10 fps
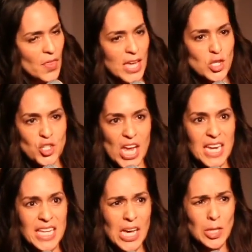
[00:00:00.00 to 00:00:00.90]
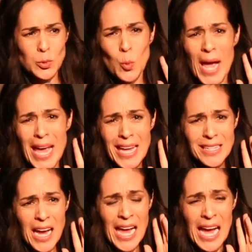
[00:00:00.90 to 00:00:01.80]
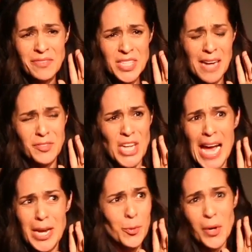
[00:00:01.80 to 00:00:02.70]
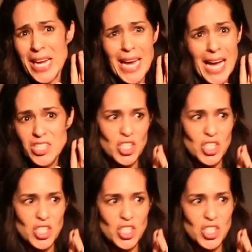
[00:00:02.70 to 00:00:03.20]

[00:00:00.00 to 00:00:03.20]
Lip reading: Then Jenny yelled, wait, I have to have diarrhea.